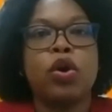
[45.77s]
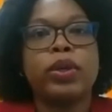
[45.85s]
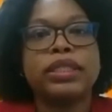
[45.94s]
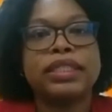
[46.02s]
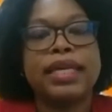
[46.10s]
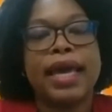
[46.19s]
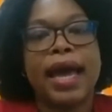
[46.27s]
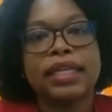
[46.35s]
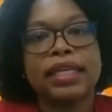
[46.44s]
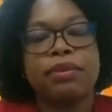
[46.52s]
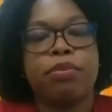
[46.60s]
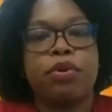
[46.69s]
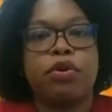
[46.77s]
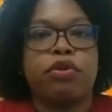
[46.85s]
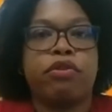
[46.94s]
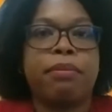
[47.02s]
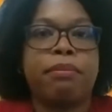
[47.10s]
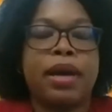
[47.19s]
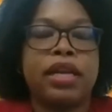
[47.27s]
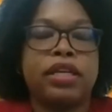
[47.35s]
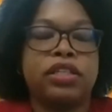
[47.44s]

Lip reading: who is the acting program